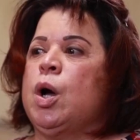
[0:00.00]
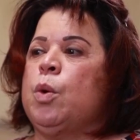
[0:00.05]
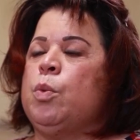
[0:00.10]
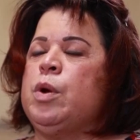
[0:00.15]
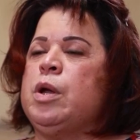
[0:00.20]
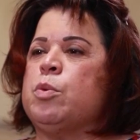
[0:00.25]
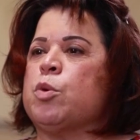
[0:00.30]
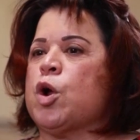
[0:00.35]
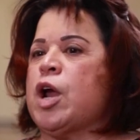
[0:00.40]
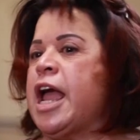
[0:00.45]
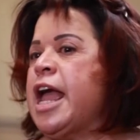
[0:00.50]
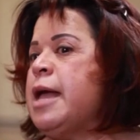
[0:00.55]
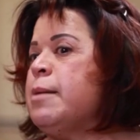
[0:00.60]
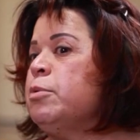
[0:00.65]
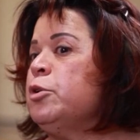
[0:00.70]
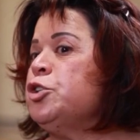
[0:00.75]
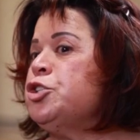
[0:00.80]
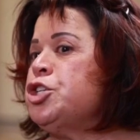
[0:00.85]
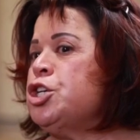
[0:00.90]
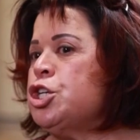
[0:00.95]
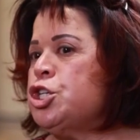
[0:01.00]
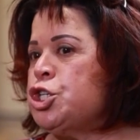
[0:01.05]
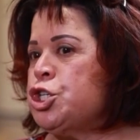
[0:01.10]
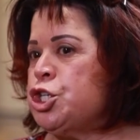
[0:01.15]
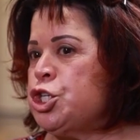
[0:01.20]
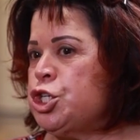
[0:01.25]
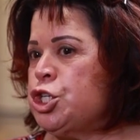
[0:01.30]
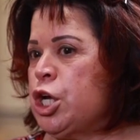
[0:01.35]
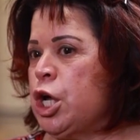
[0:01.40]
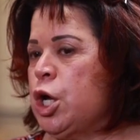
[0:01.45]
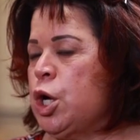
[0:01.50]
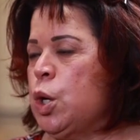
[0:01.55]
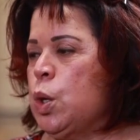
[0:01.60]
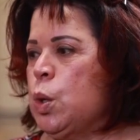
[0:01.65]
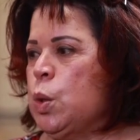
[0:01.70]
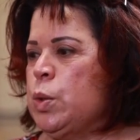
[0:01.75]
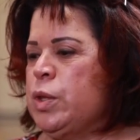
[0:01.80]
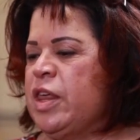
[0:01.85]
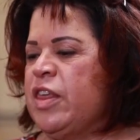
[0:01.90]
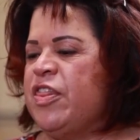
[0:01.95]
We were able to
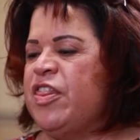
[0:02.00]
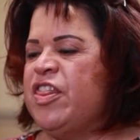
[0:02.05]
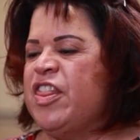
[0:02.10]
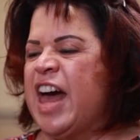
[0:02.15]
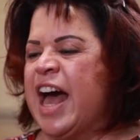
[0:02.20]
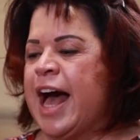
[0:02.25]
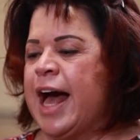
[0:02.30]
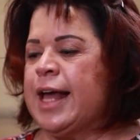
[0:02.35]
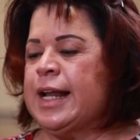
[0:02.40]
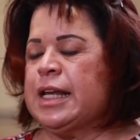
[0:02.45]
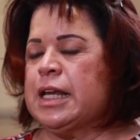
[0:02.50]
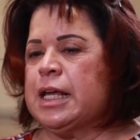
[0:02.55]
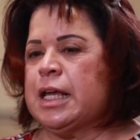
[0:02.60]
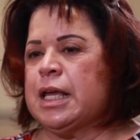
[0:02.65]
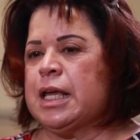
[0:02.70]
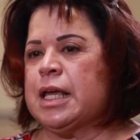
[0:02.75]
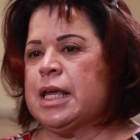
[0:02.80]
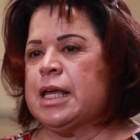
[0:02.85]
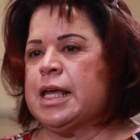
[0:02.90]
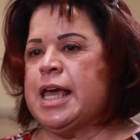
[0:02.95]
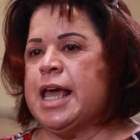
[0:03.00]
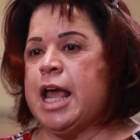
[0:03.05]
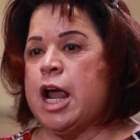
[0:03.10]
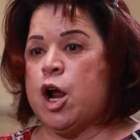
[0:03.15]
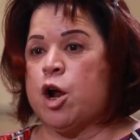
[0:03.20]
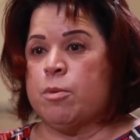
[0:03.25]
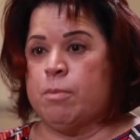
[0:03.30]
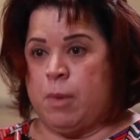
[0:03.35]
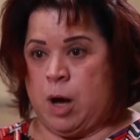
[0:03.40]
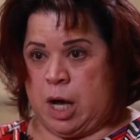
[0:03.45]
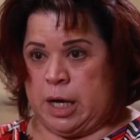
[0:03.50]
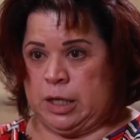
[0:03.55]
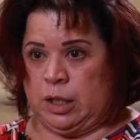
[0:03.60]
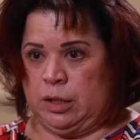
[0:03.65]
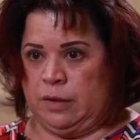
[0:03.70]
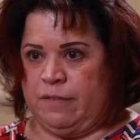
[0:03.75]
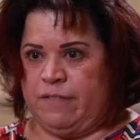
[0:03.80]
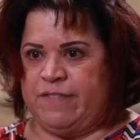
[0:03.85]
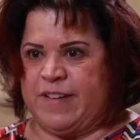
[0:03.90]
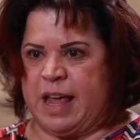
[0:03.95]
show that that care
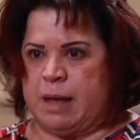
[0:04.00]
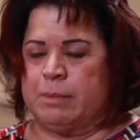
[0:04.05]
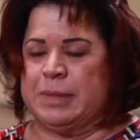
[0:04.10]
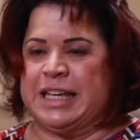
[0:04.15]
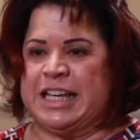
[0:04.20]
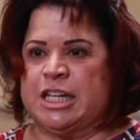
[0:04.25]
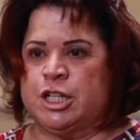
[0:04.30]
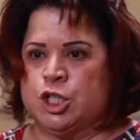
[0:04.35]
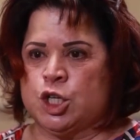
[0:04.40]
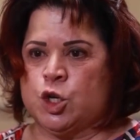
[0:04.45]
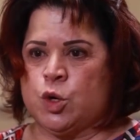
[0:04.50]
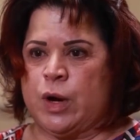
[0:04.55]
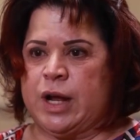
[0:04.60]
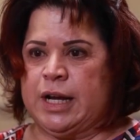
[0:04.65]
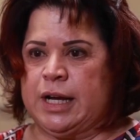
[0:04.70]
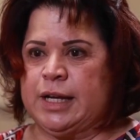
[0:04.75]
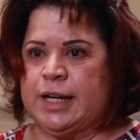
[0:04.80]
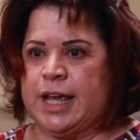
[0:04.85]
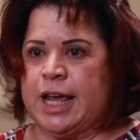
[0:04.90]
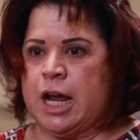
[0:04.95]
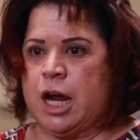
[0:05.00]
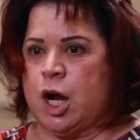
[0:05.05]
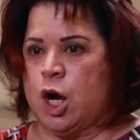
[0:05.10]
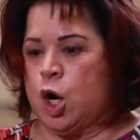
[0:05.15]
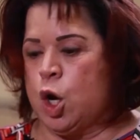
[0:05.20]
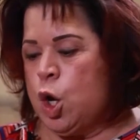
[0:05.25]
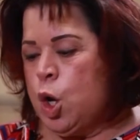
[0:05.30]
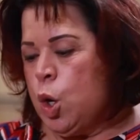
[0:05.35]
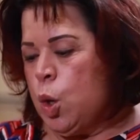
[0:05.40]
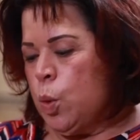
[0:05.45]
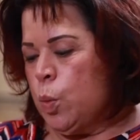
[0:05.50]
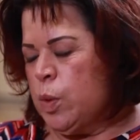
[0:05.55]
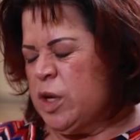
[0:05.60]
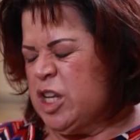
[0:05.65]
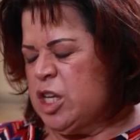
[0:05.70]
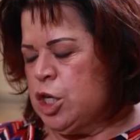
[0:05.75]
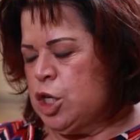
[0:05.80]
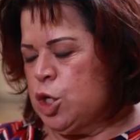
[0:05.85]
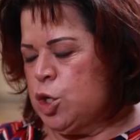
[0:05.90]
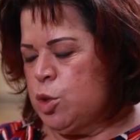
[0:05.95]
model, family integrated care,
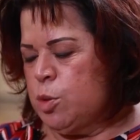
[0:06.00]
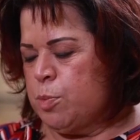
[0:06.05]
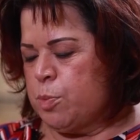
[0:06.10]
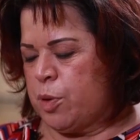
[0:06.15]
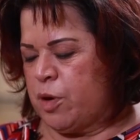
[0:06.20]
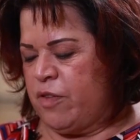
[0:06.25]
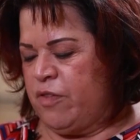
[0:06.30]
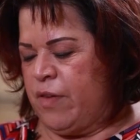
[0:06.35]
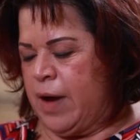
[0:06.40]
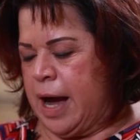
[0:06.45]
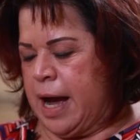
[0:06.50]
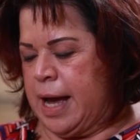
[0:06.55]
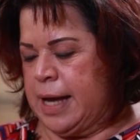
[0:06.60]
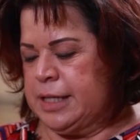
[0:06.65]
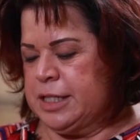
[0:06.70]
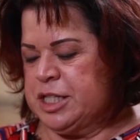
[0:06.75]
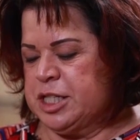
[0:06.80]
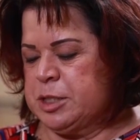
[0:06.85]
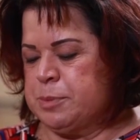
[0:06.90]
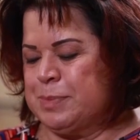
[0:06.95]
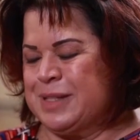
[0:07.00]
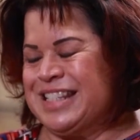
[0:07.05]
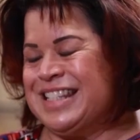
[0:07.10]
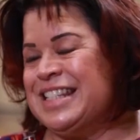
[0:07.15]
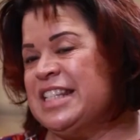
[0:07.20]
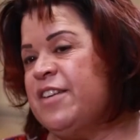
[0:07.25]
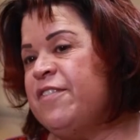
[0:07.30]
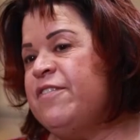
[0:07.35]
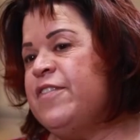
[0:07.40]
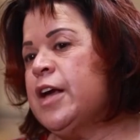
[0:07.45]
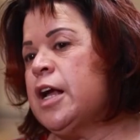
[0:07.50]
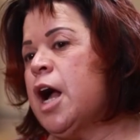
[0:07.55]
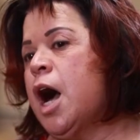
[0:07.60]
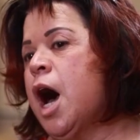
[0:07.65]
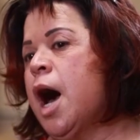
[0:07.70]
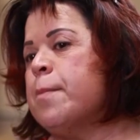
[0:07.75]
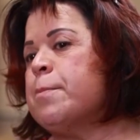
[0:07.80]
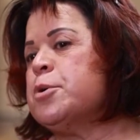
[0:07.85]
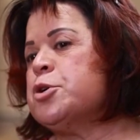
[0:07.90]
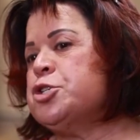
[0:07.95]
when you provide specific
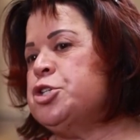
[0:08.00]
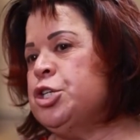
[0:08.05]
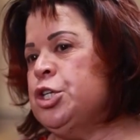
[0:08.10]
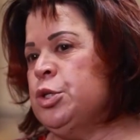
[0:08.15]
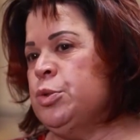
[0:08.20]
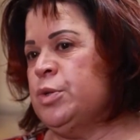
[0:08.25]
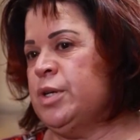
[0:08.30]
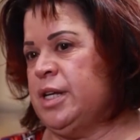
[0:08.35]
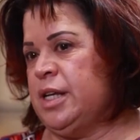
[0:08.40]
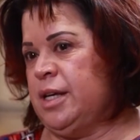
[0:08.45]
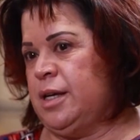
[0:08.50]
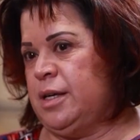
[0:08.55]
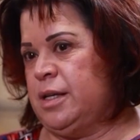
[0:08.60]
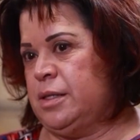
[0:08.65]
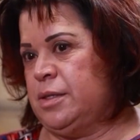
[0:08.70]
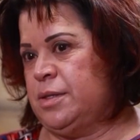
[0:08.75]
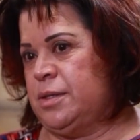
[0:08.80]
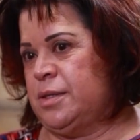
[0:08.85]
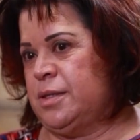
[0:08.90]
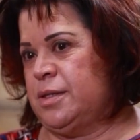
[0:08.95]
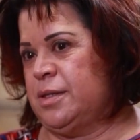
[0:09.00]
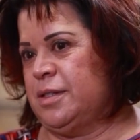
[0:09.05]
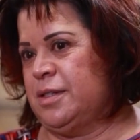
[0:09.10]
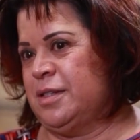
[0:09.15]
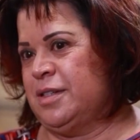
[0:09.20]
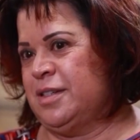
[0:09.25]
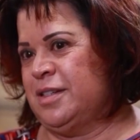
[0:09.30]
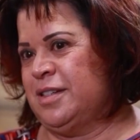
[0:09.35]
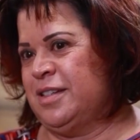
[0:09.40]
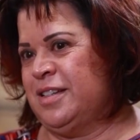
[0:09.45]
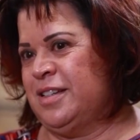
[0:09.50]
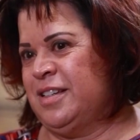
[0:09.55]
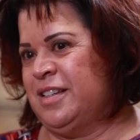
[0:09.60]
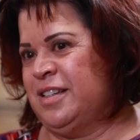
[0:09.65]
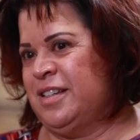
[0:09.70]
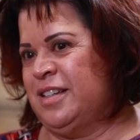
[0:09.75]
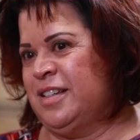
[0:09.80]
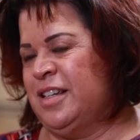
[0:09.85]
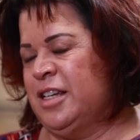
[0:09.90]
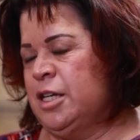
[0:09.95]
opportunities
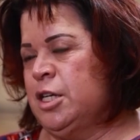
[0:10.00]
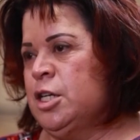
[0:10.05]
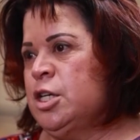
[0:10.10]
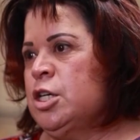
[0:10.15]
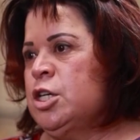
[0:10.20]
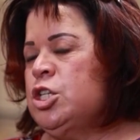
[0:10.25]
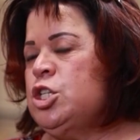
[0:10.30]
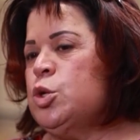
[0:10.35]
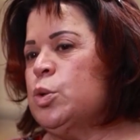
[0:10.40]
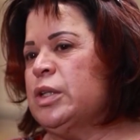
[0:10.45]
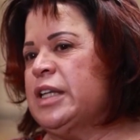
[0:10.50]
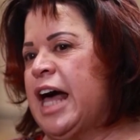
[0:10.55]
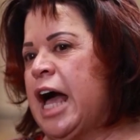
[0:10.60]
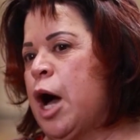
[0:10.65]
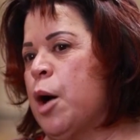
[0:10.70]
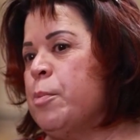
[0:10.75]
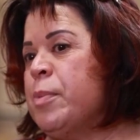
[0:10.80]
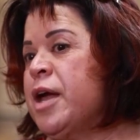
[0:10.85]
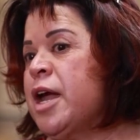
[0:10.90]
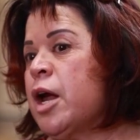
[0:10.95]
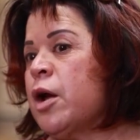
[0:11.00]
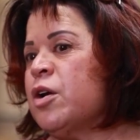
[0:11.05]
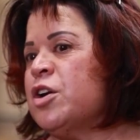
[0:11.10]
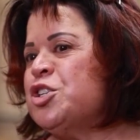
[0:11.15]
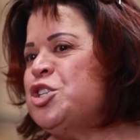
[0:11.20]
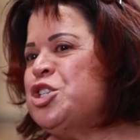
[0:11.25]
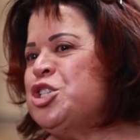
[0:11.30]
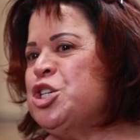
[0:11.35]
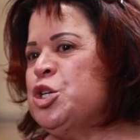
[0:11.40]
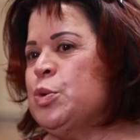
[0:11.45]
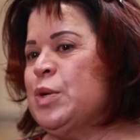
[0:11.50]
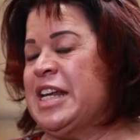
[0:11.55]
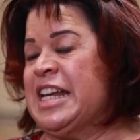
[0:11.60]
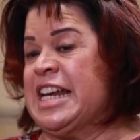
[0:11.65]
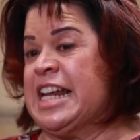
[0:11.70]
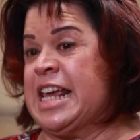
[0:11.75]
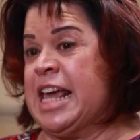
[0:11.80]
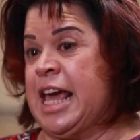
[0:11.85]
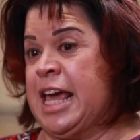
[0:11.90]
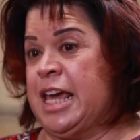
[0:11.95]
to allow parents to
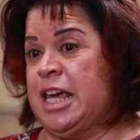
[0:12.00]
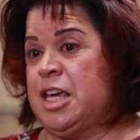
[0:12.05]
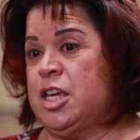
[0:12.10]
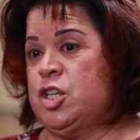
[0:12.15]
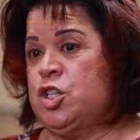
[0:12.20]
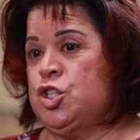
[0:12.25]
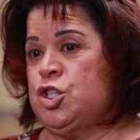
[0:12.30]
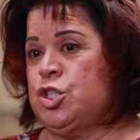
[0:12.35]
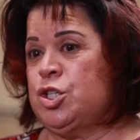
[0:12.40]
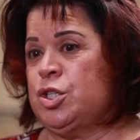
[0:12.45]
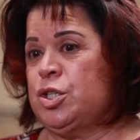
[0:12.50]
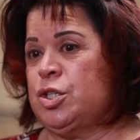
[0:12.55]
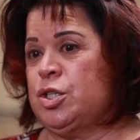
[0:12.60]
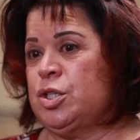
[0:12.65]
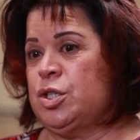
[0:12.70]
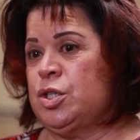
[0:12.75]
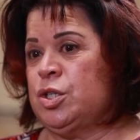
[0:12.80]
engage,